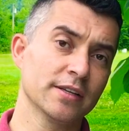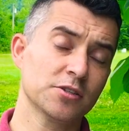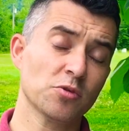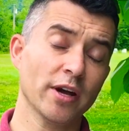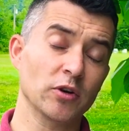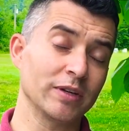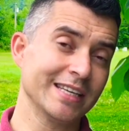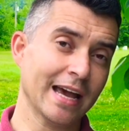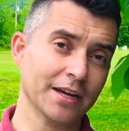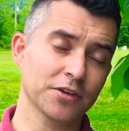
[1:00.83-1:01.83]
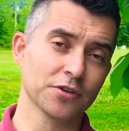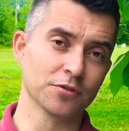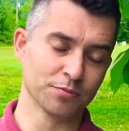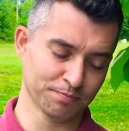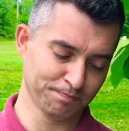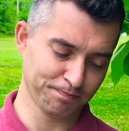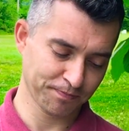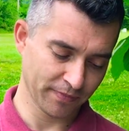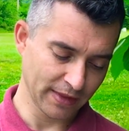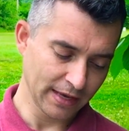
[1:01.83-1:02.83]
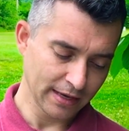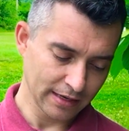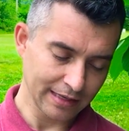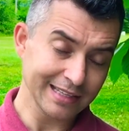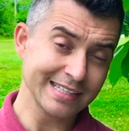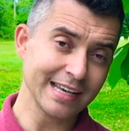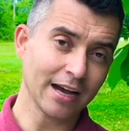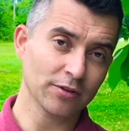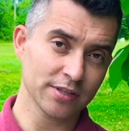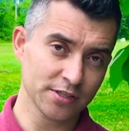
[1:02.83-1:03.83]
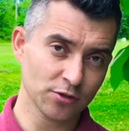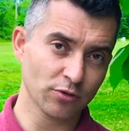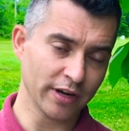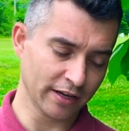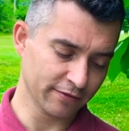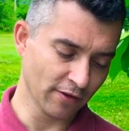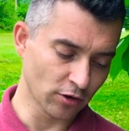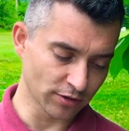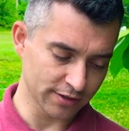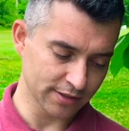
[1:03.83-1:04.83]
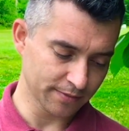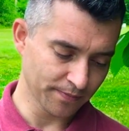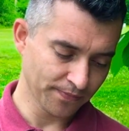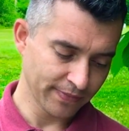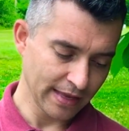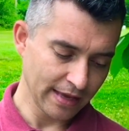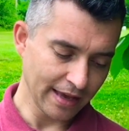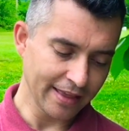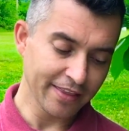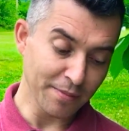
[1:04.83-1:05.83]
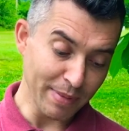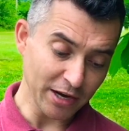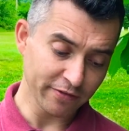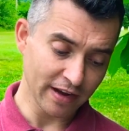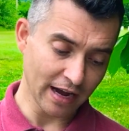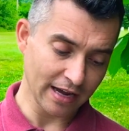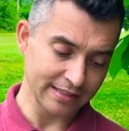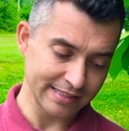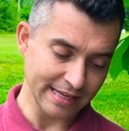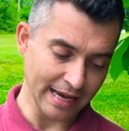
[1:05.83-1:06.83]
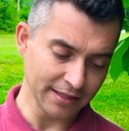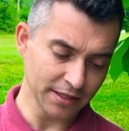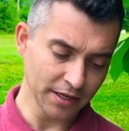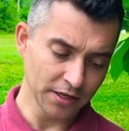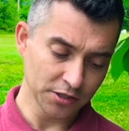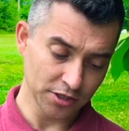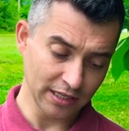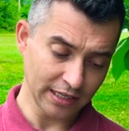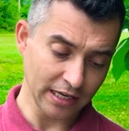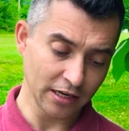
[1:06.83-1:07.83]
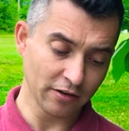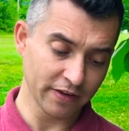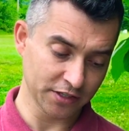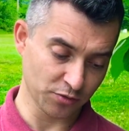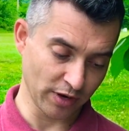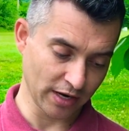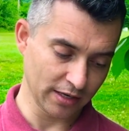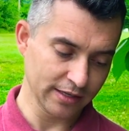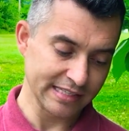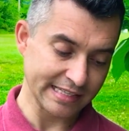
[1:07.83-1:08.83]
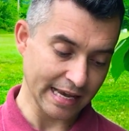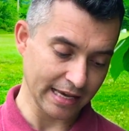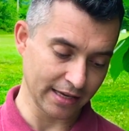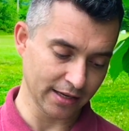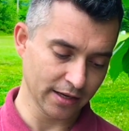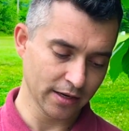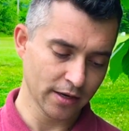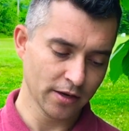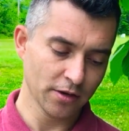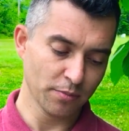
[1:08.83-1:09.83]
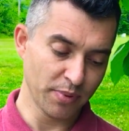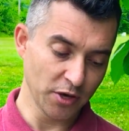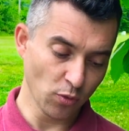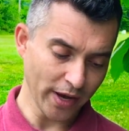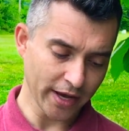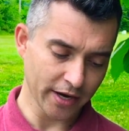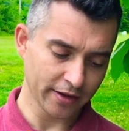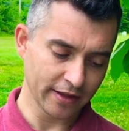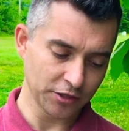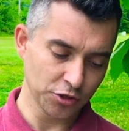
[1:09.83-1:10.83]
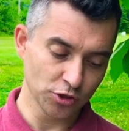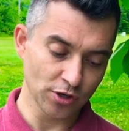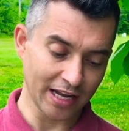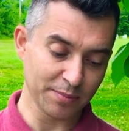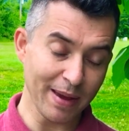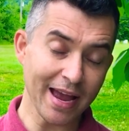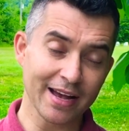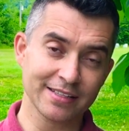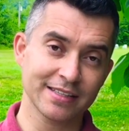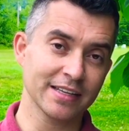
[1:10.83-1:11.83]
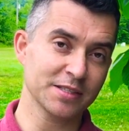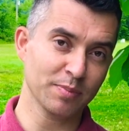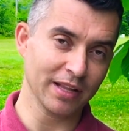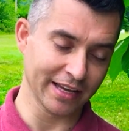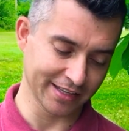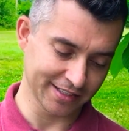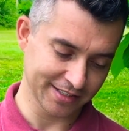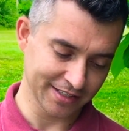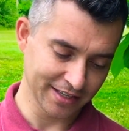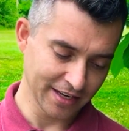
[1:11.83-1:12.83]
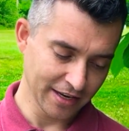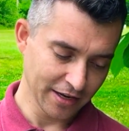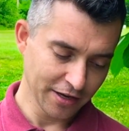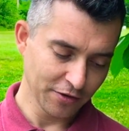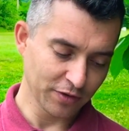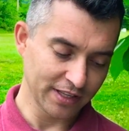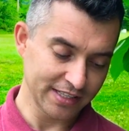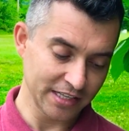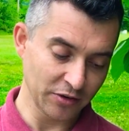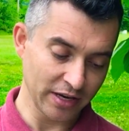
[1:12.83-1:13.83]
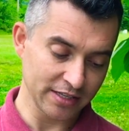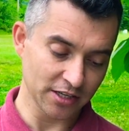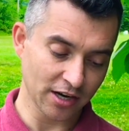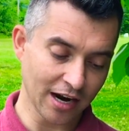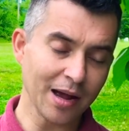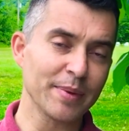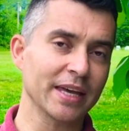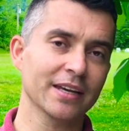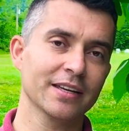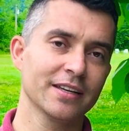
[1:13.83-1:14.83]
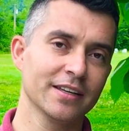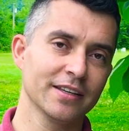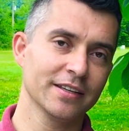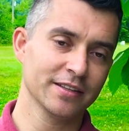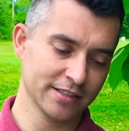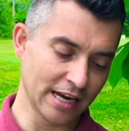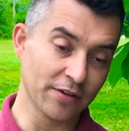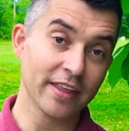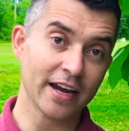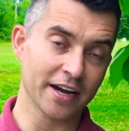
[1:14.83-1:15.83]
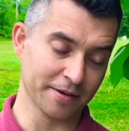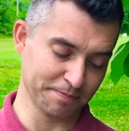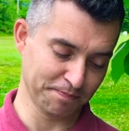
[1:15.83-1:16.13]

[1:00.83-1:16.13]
is trying to attack you? Let's see how the story unfolds. And the men of God sent to the king of Israel, saying, "Beware that you do not pass this place, for the Syrians are coming down there."